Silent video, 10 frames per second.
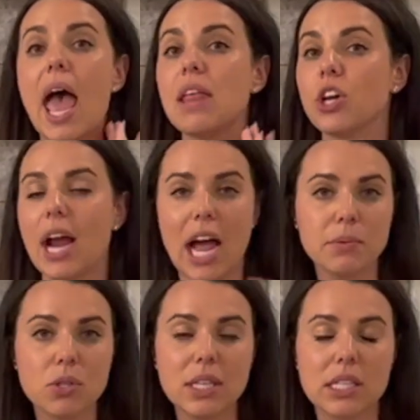and they're
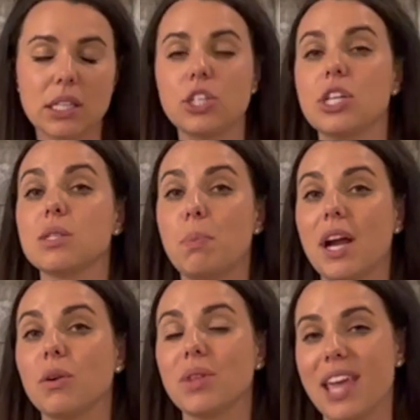absolutely delicious
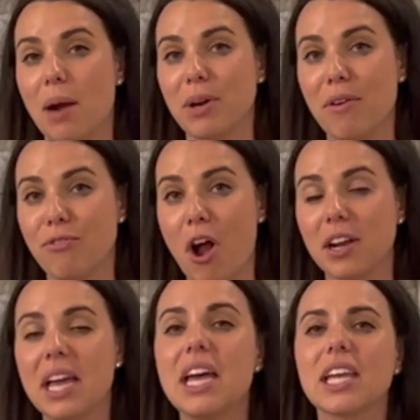paired with Cabernet Franc.
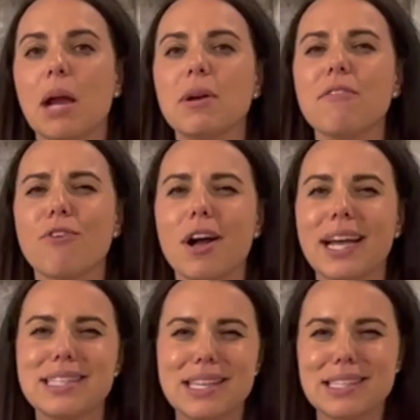Cabernet Franc
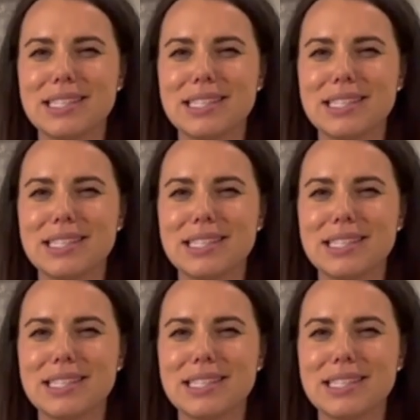has this